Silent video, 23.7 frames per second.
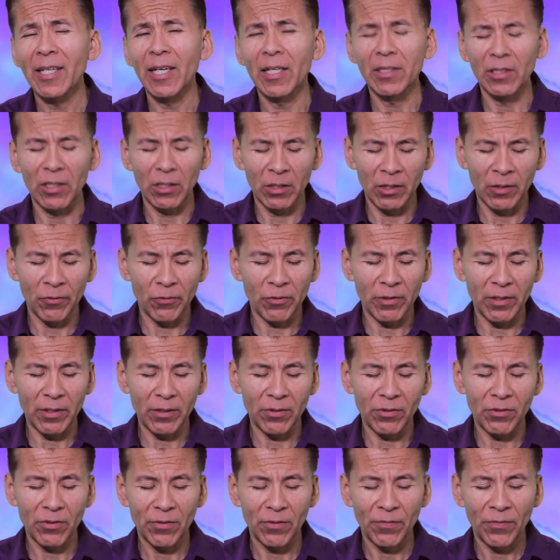and
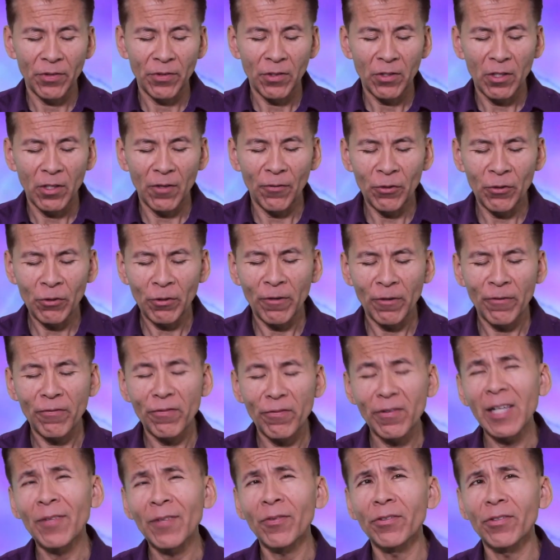deliverance. If you are
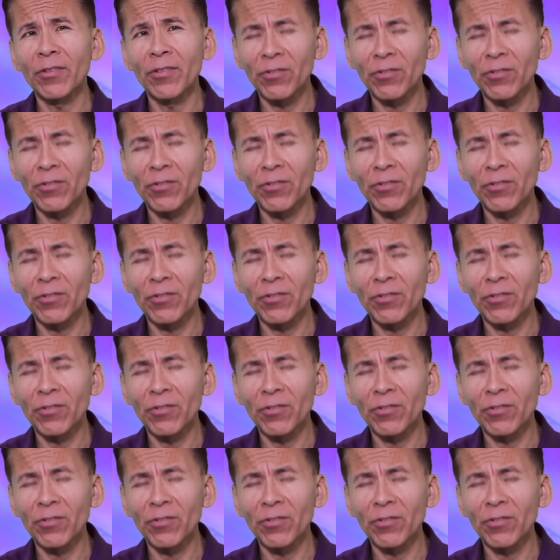faithful